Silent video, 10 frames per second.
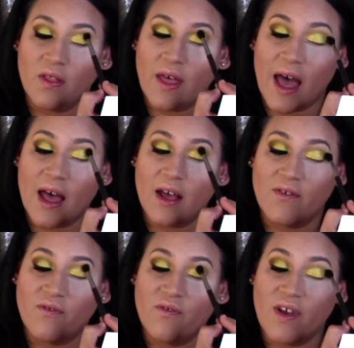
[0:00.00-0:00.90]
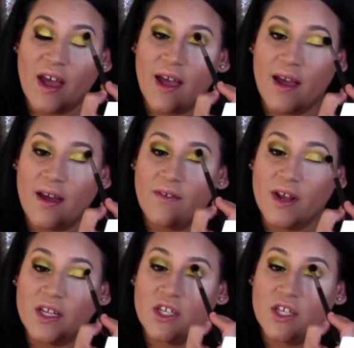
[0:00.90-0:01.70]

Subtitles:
that very